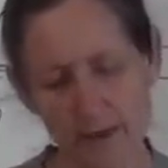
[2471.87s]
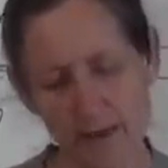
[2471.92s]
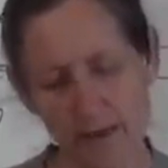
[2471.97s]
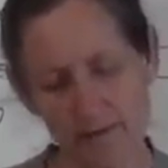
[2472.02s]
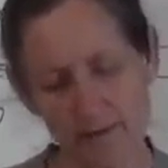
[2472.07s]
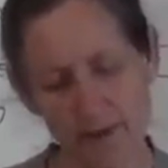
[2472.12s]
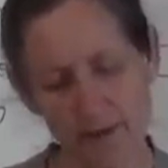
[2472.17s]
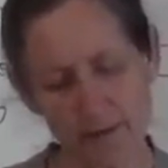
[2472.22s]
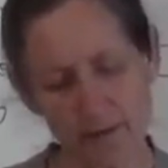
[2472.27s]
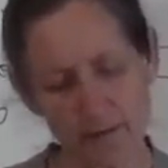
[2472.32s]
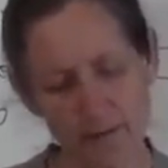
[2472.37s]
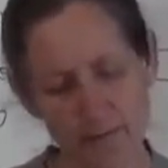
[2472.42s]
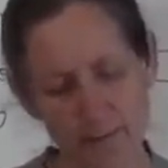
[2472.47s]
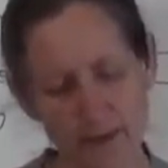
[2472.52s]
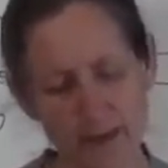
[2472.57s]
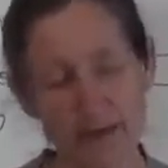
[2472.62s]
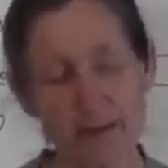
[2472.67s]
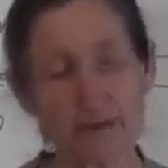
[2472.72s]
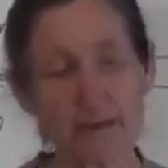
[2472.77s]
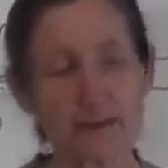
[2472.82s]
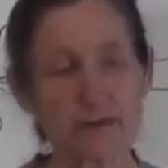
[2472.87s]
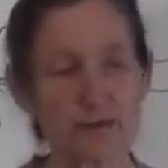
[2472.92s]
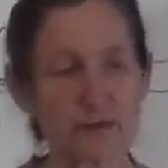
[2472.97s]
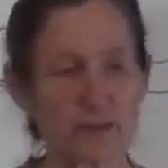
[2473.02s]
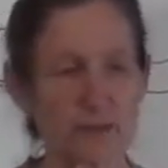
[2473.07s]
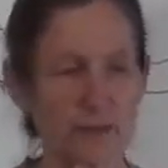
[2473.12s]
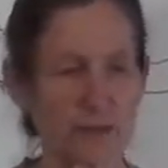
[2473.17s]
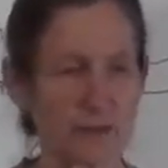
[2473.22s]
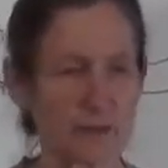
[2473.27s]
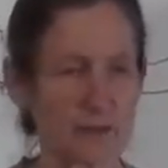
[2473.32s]
and then you bandage
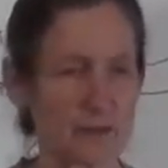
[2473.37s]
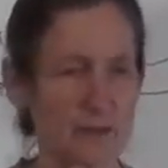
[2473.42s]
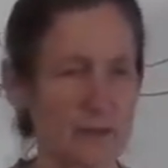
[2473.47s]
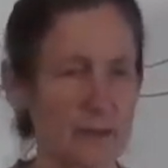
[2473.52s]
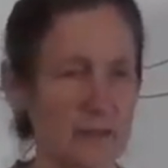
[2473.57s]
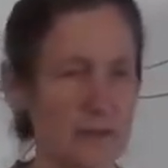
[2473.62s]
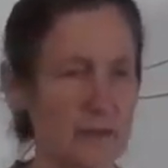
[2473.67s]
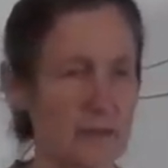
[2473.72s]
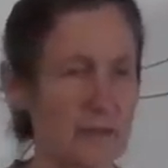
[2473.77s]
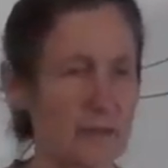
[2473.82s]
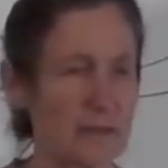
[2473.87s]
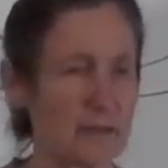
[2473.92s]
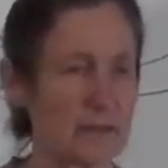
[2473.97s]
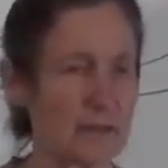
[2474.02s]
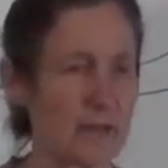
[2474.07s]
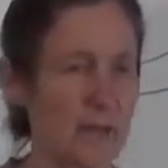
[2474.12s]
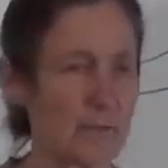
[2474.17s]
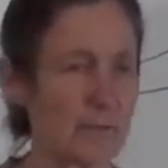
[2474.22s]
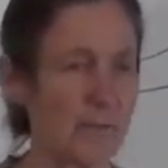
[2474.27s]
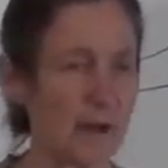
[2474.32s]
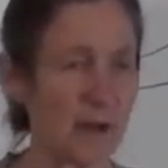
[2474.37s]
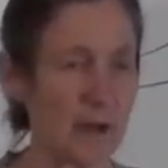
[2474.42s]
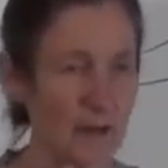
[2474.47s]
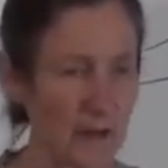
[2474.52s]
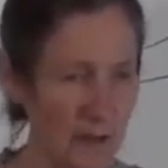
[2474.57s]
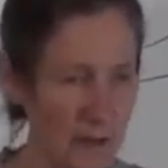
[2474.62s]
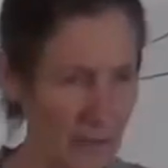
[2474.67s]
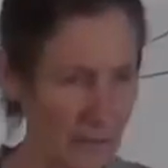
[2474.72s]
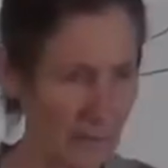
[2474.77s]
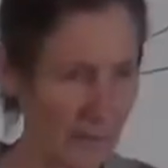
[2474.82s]
it on. Now
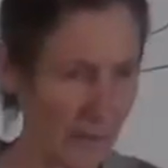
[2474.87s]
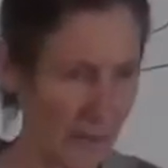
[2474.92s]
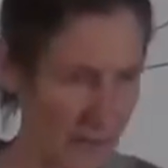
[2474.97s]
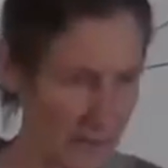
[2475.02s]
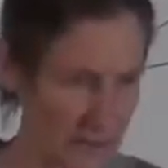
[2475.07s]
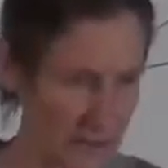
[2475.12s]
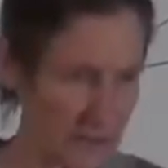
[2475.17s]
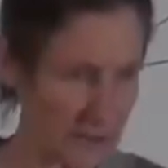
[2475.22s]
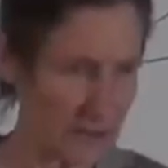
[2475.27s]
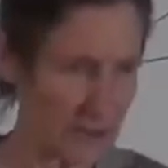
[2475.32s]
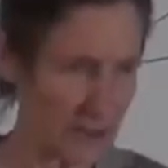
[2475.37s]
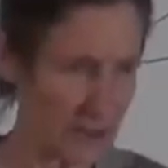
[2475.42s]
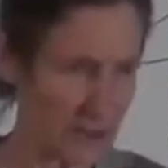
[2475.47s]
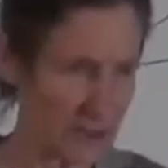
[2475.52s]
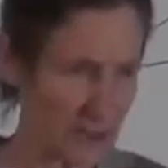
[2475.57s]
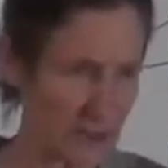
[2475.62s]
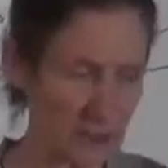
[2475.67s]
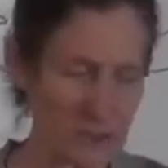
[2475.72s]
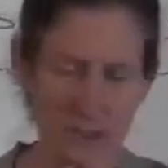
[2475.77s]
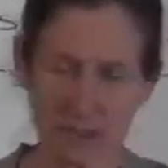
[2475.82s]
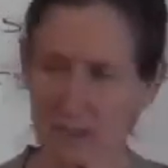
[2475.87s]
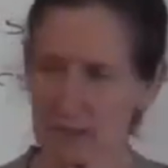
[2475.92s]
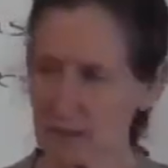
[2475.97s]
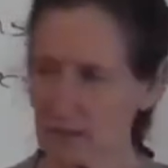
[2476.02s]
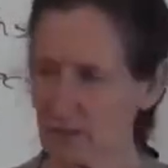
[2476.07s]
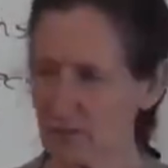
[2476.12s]
my suggestion is,